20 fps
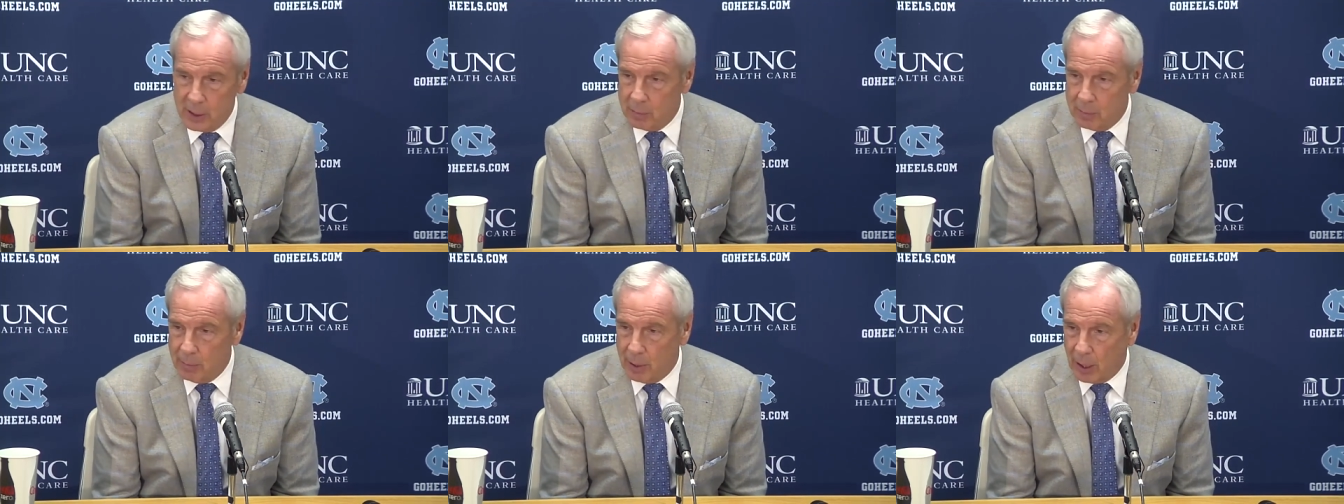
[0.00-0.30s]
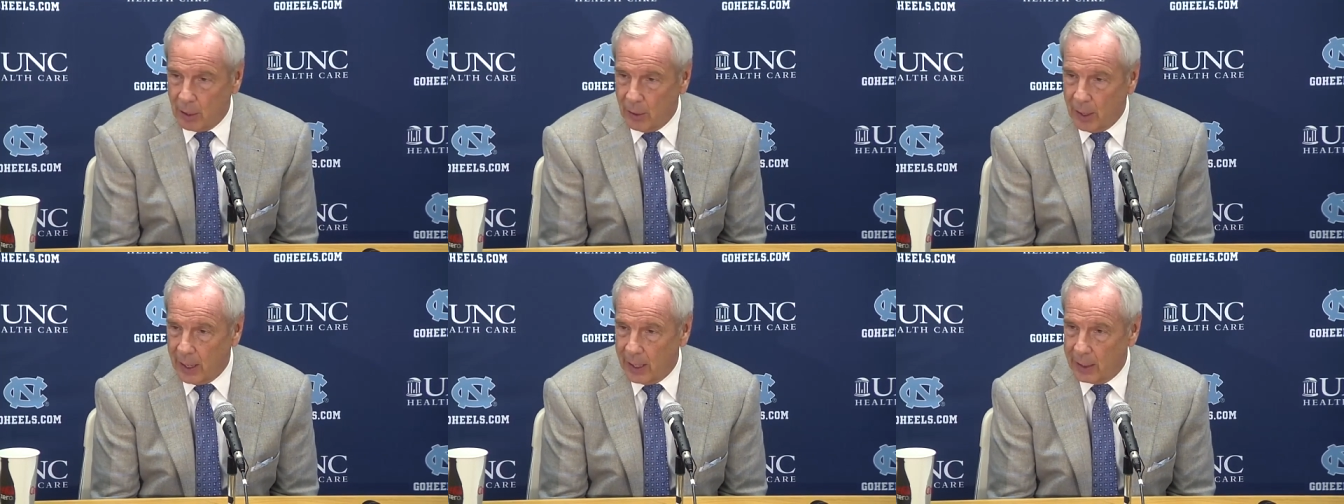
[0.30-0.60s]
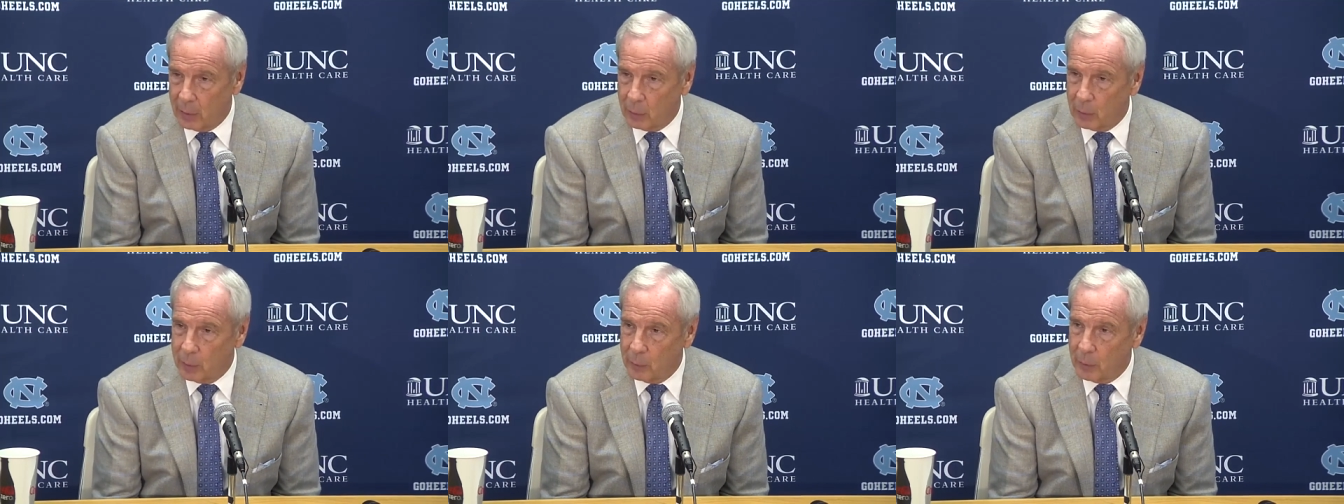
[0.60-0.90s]
better at
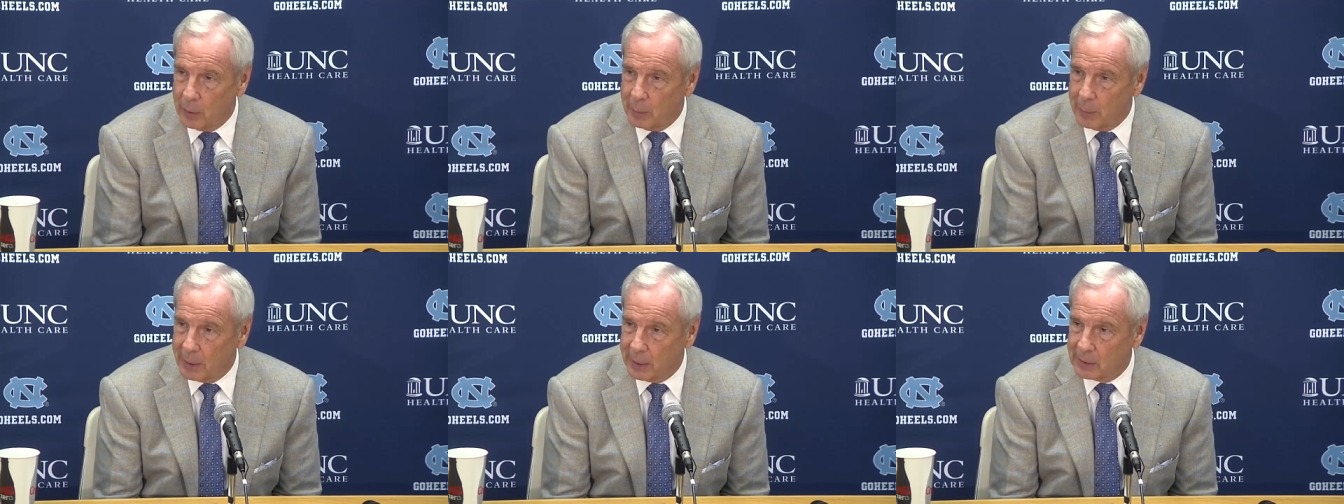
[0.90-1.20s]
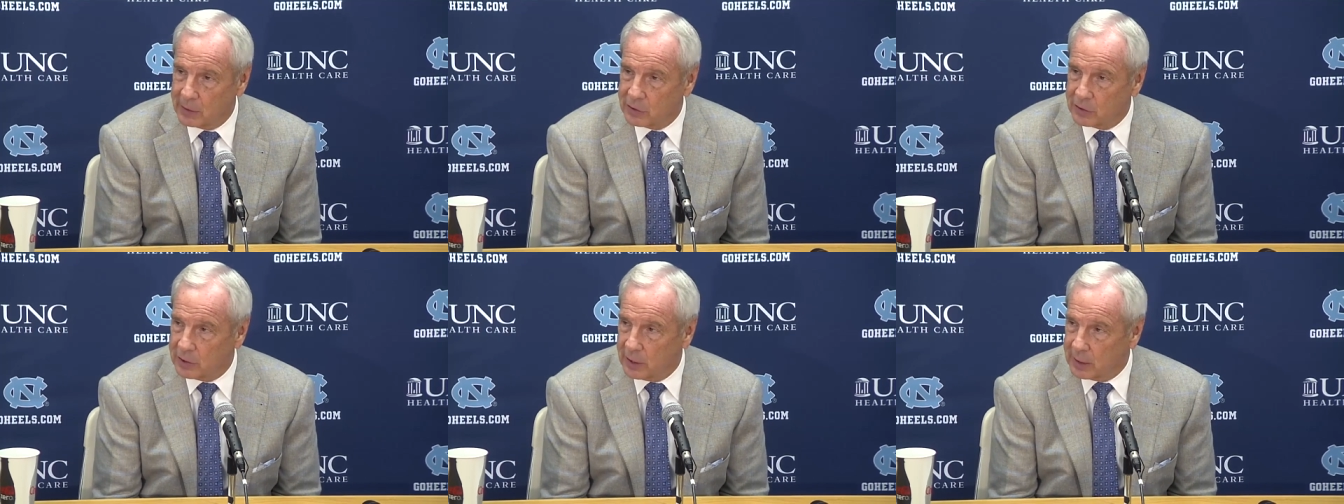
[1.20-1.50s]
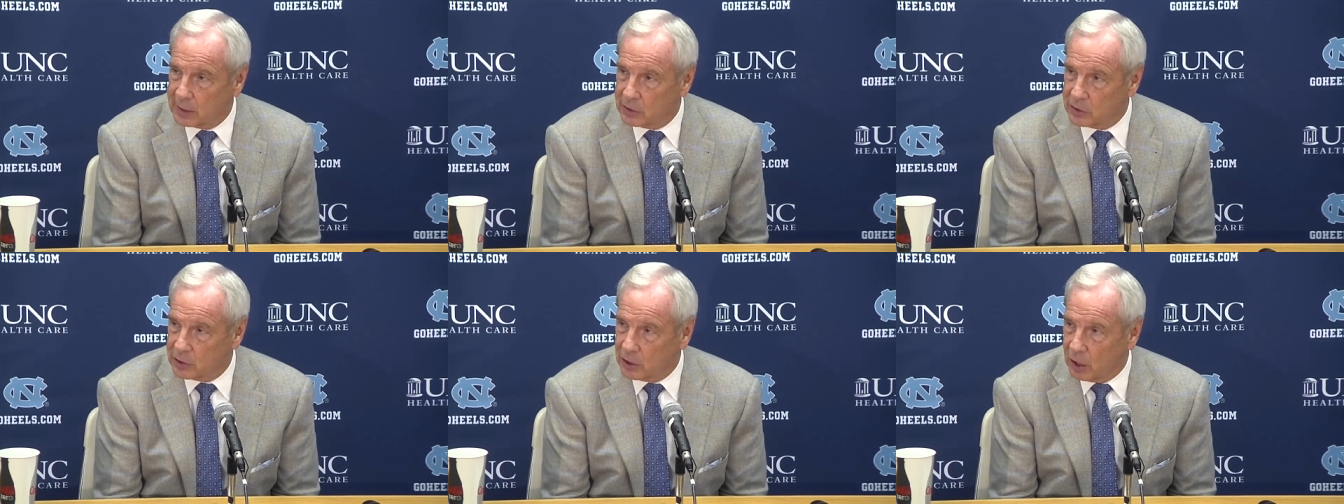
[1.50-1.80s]
it when we make the
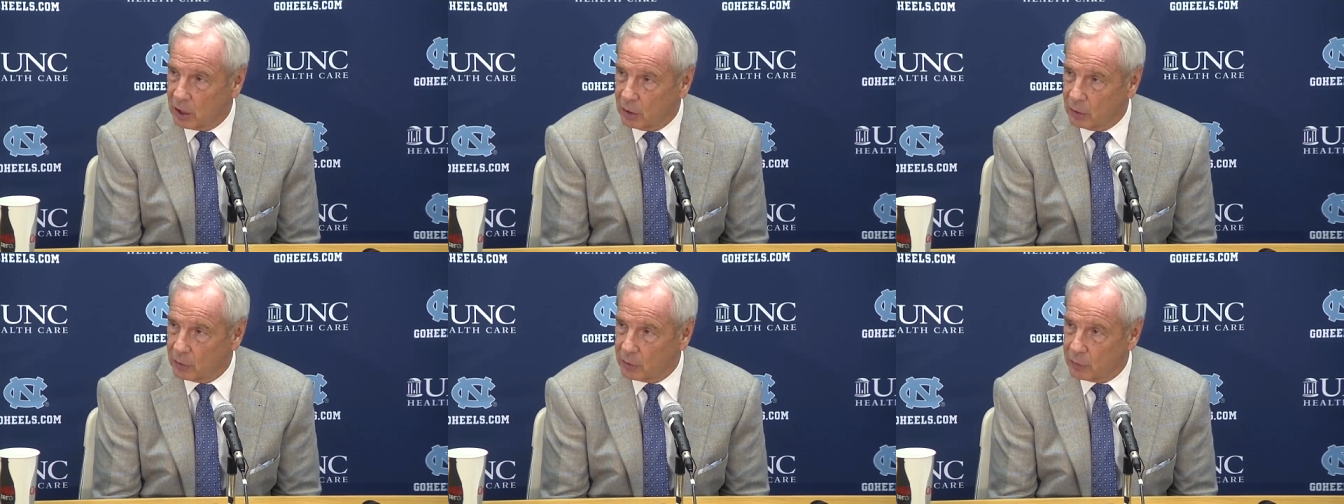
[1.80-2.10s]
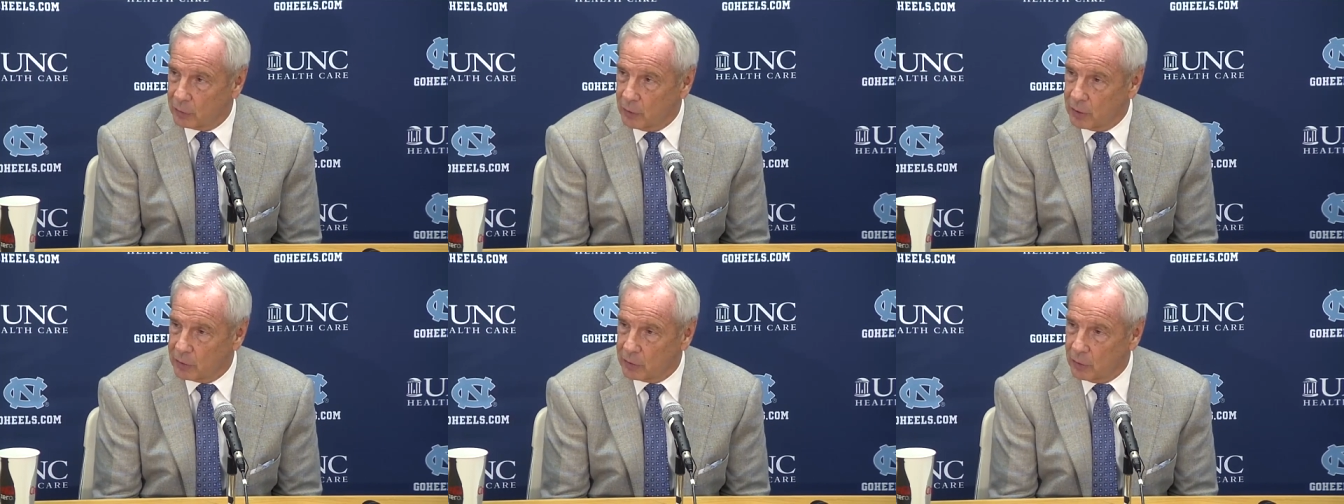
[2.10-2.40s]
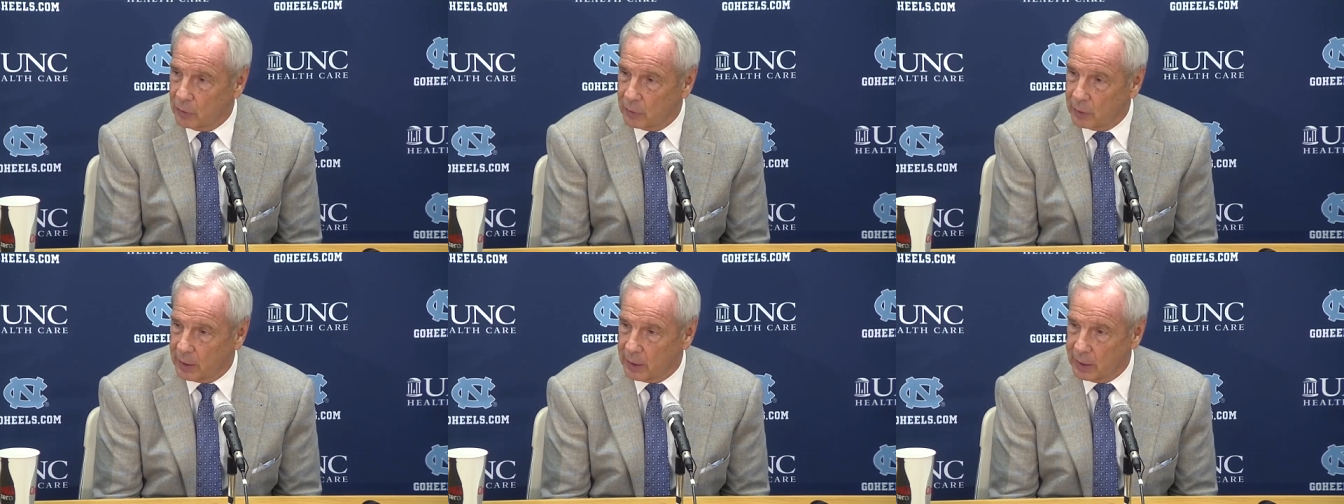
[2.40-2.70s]
second shot on the free throw
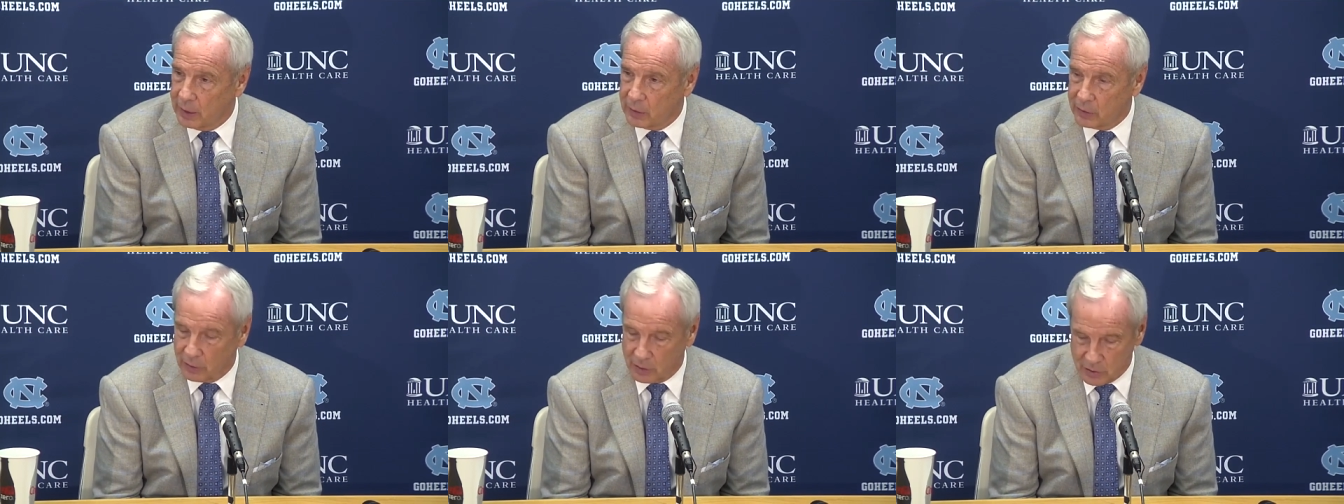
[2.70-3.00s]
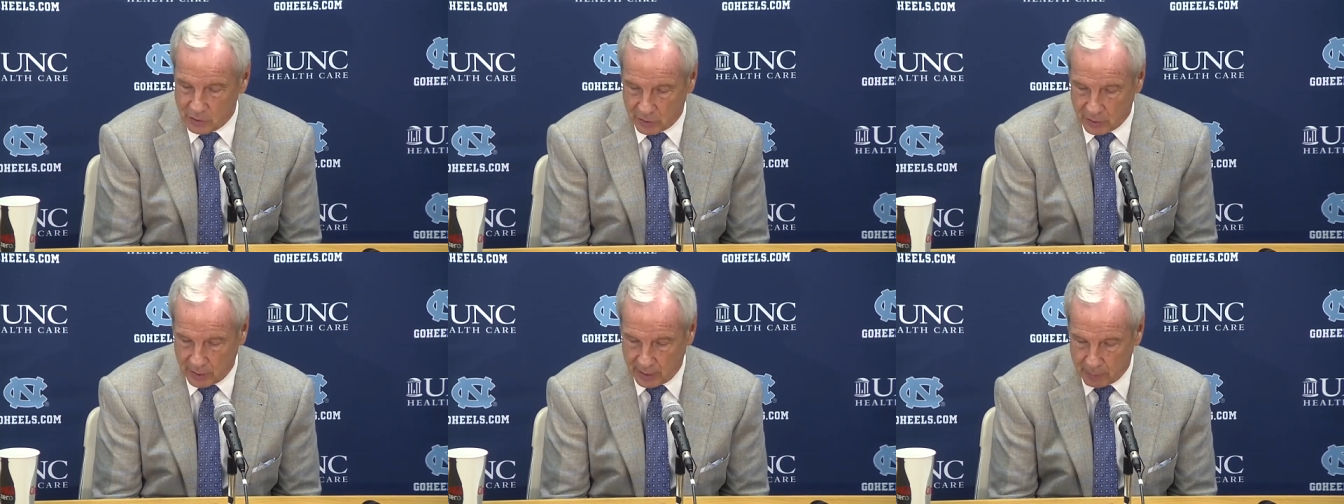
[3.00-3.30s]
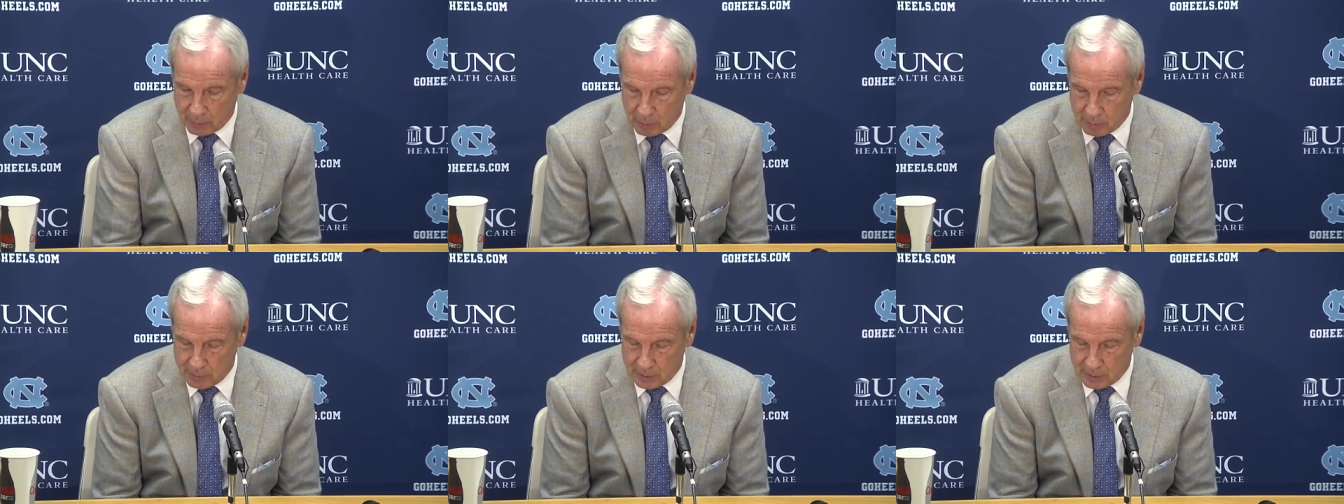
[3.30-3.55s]
and get into our scramble.